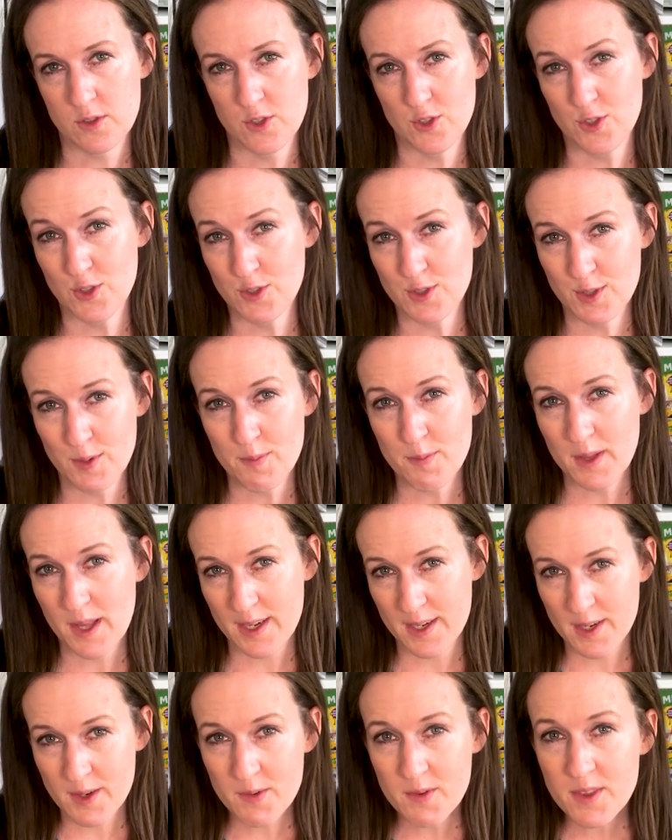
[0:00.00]
to do some
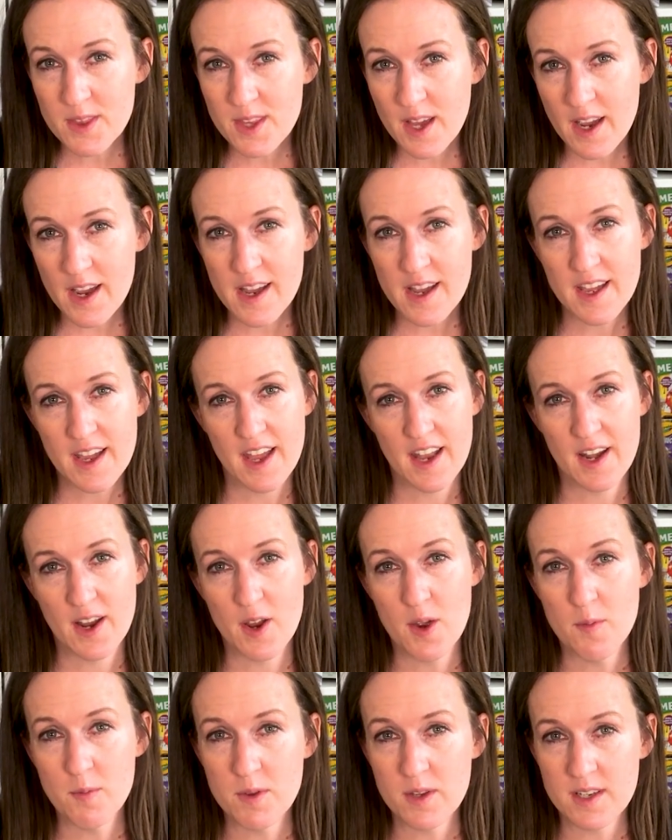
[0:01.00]
blending with that, and I
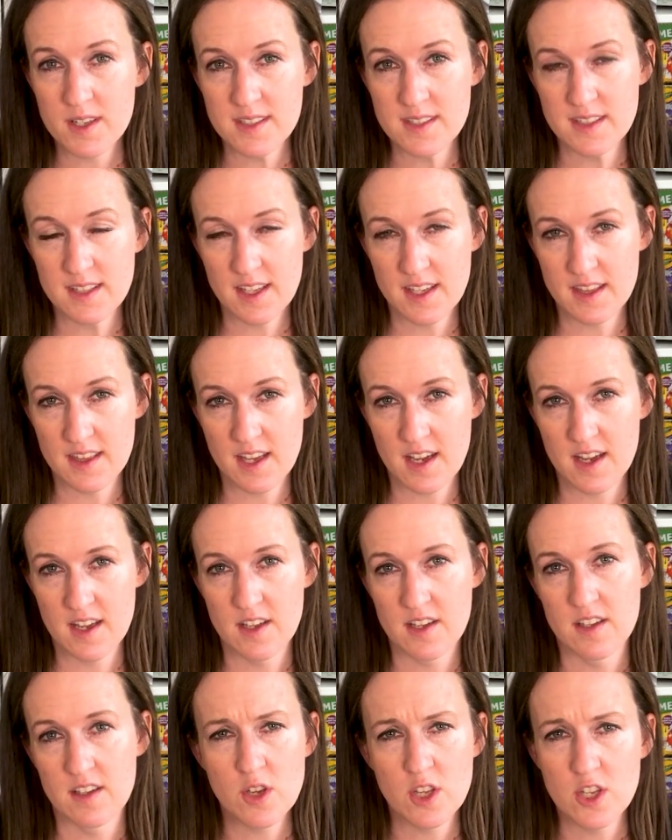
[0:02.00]
hope you guys like
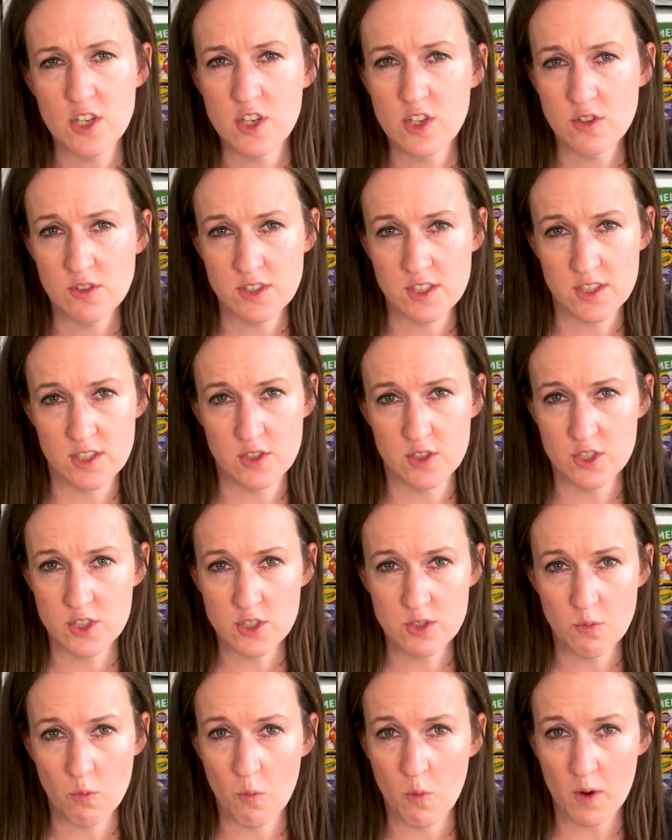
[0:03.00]
that. You can use
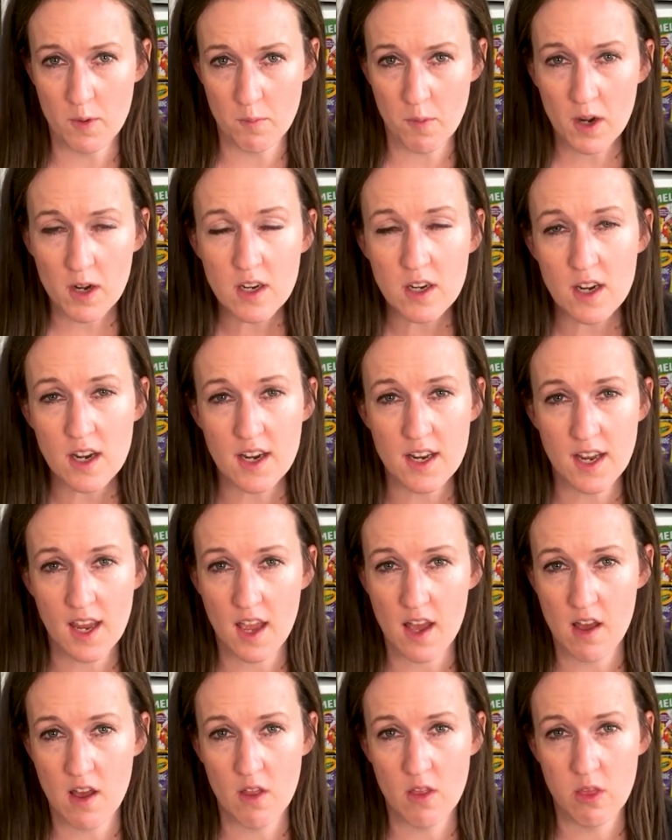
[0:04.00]
just one marker and get
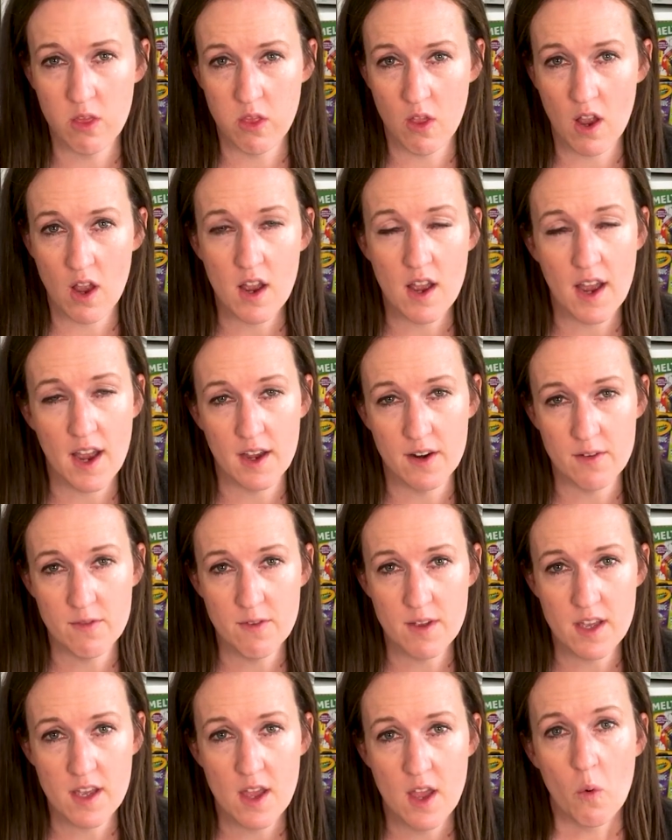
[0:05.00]
a lot out of
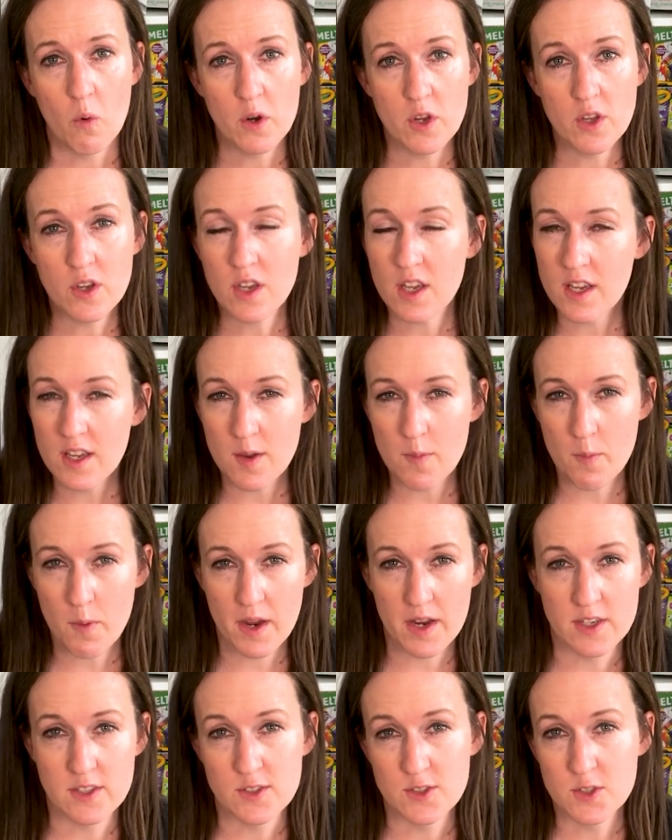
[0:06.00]
it, or you can
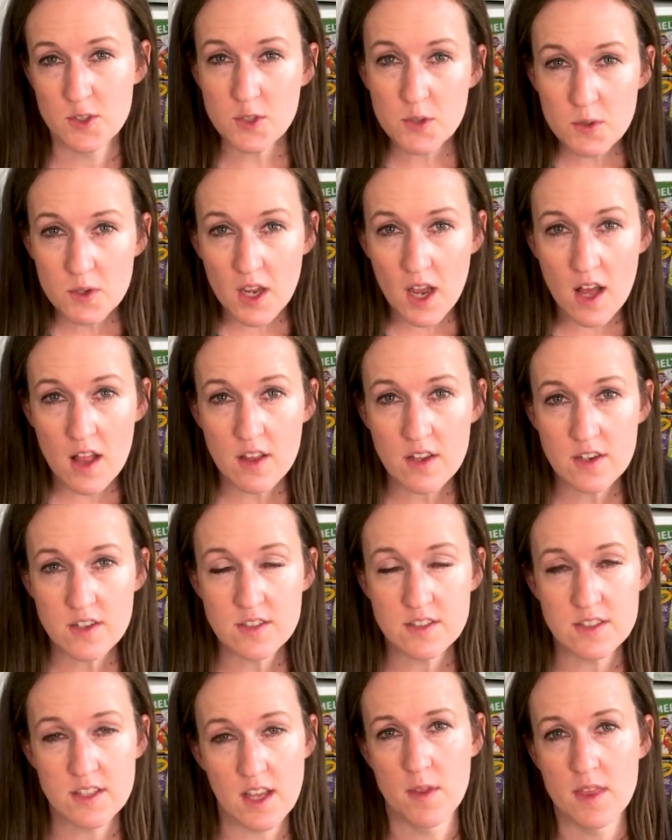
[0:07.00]
combine two
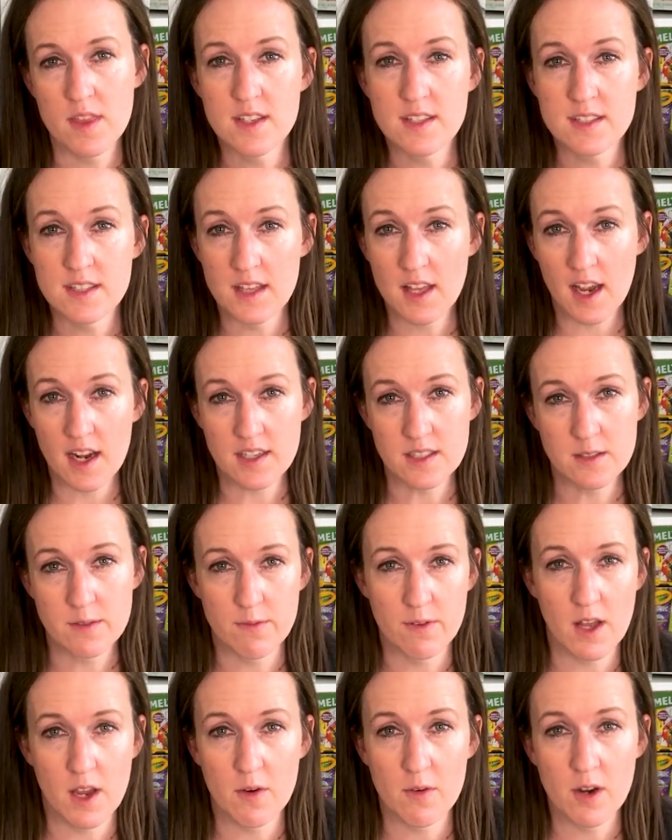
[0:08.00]
colors. In this last
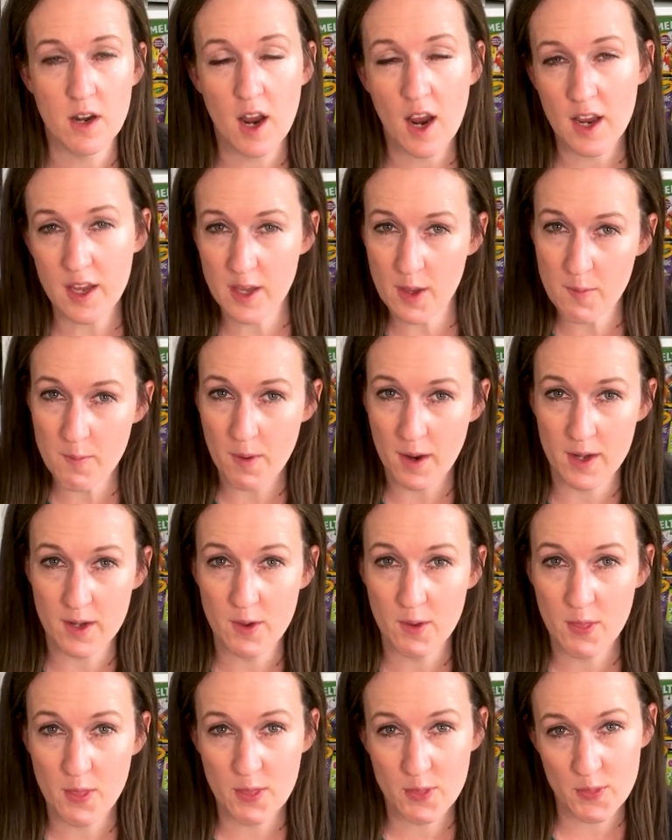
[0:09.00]
flower, I combined
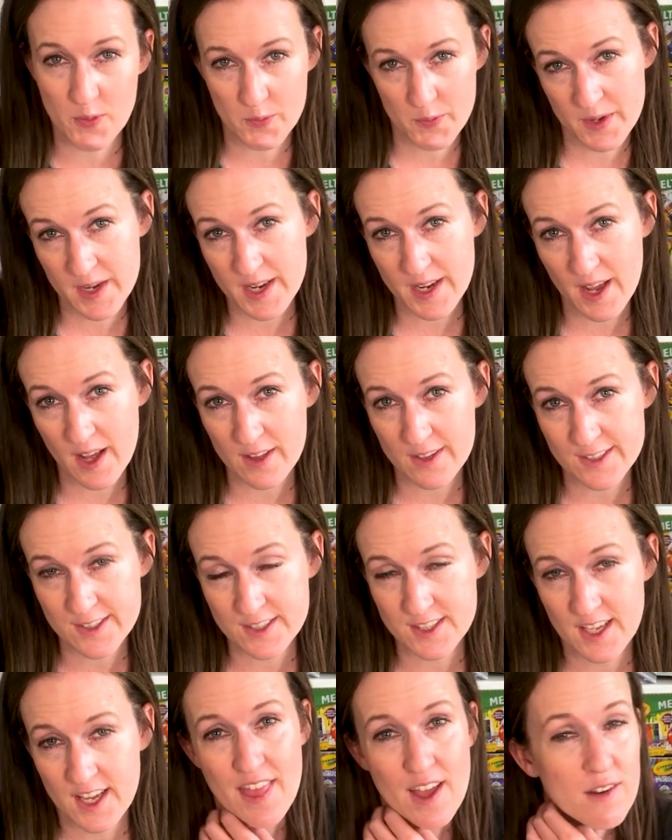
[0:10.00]
three colors,
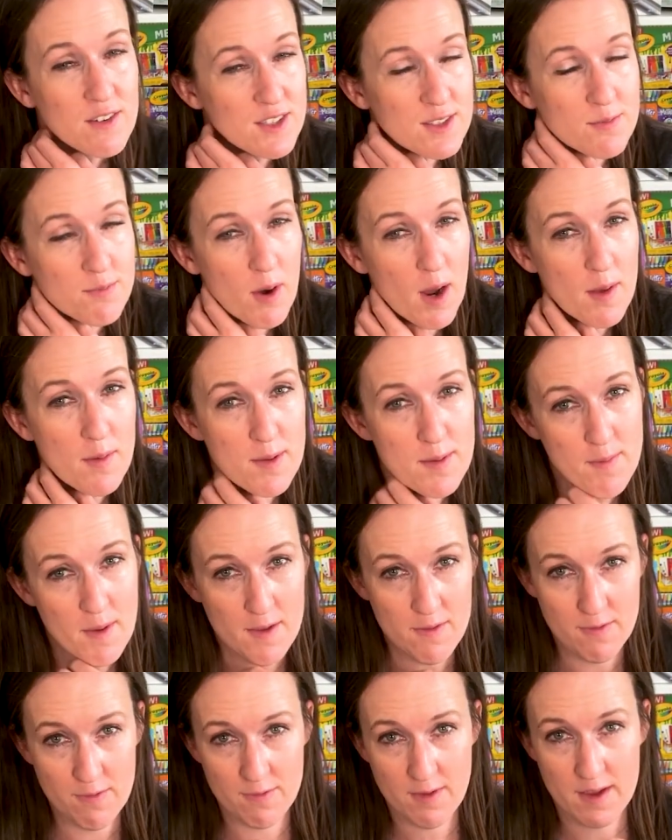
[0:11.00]
and that was probably my
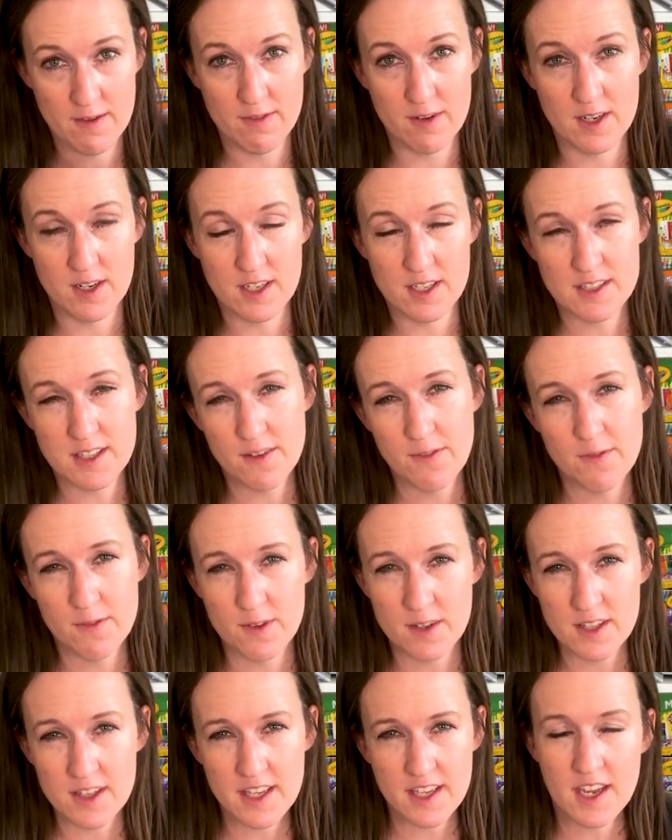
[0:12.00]
favorite because I
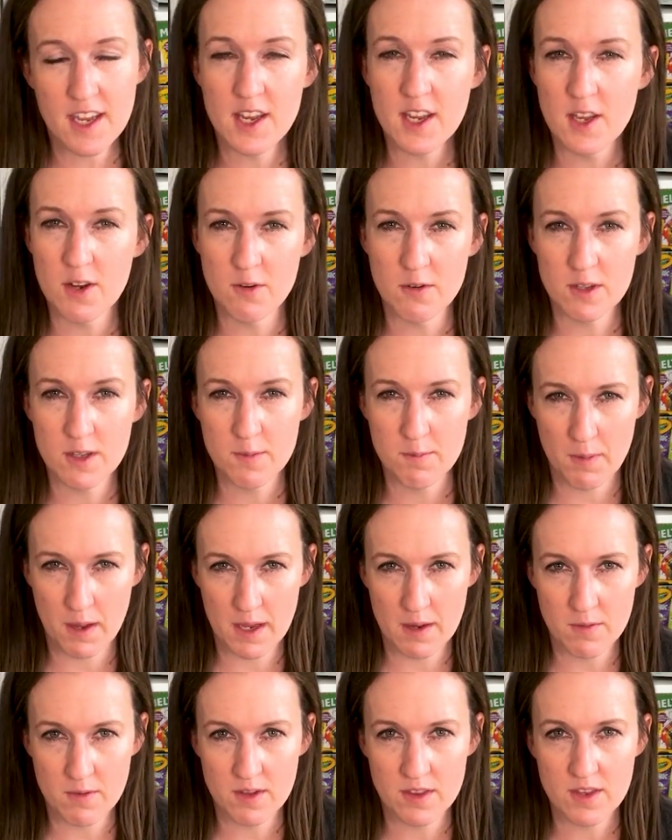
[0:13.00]
felt like I could really
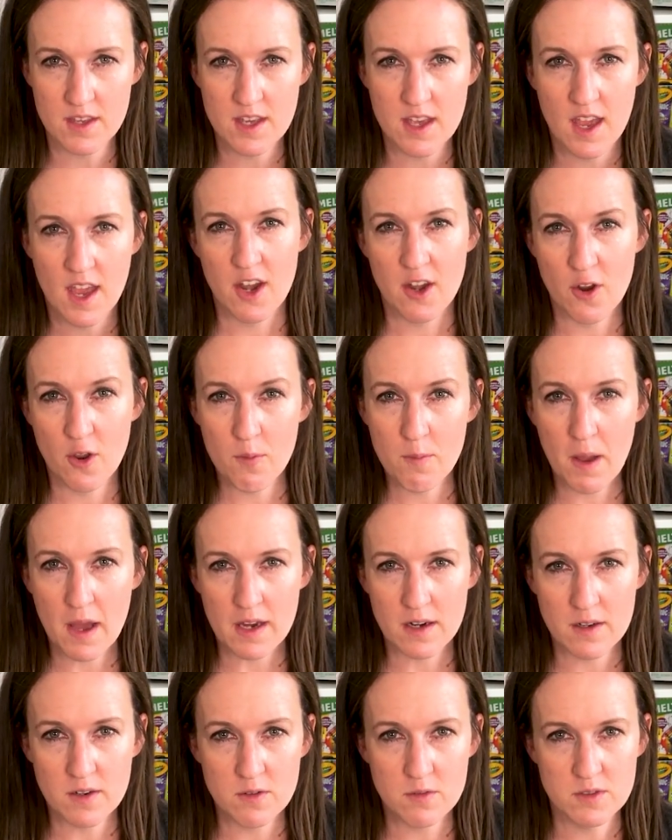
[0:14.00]
paint with it, and no
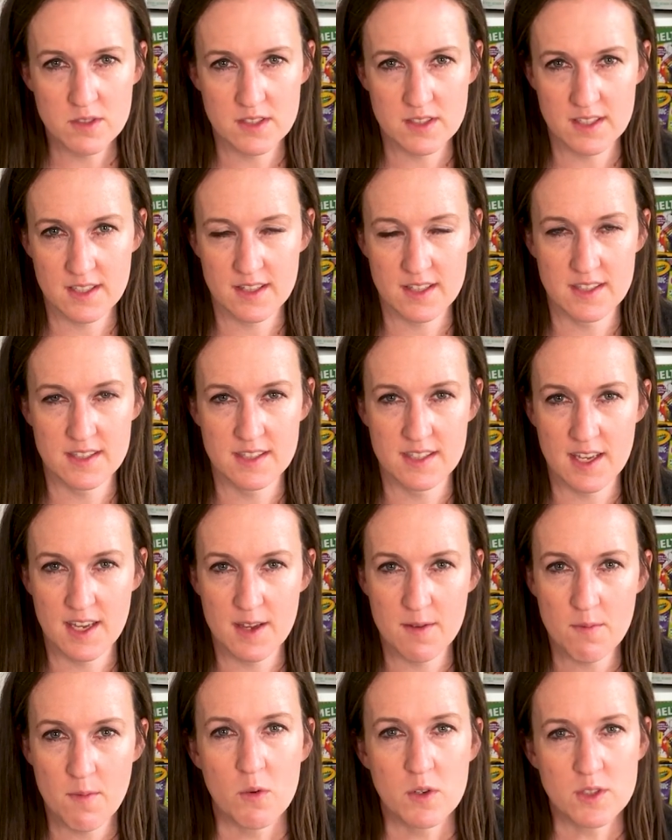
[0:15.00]
petal was like the
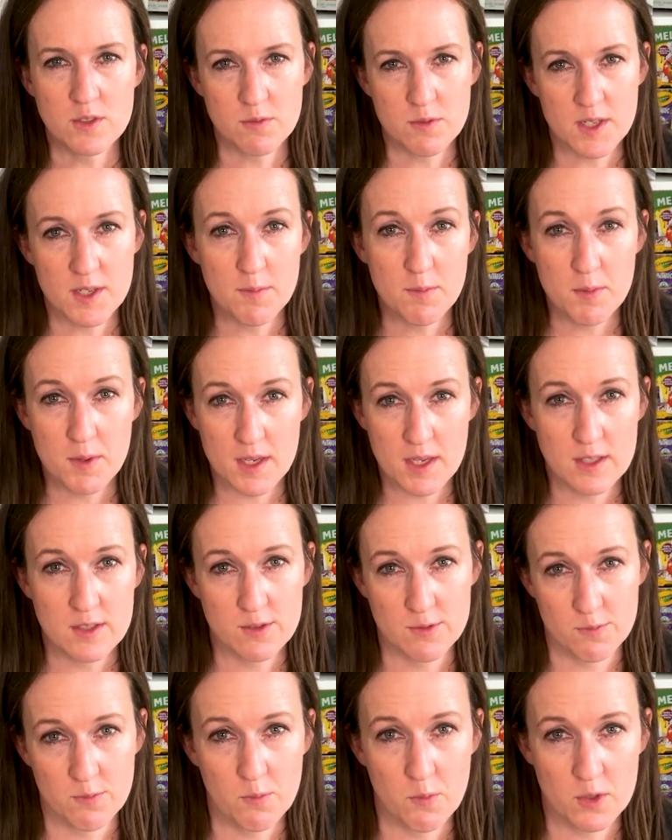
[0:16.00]
same, which would be tr
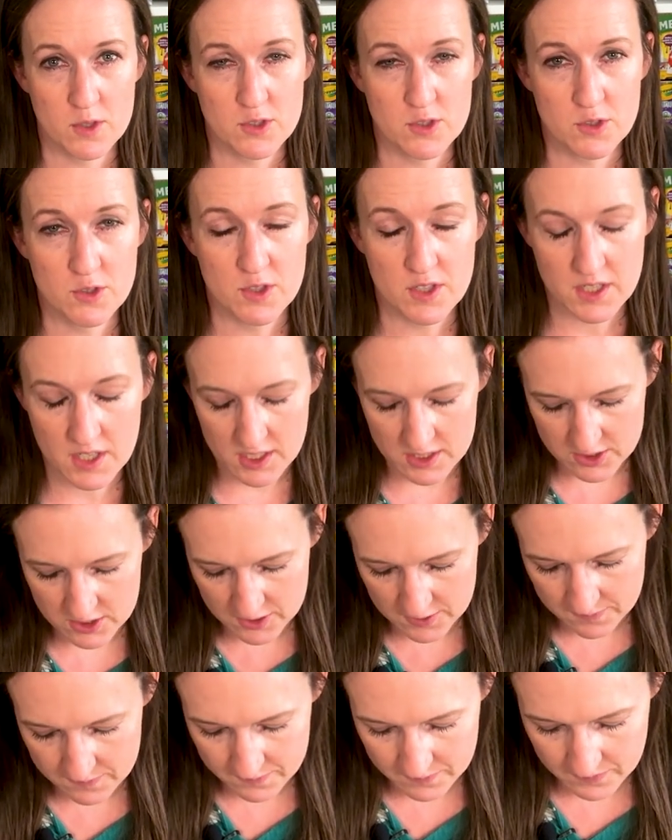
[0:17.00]
more true to nature.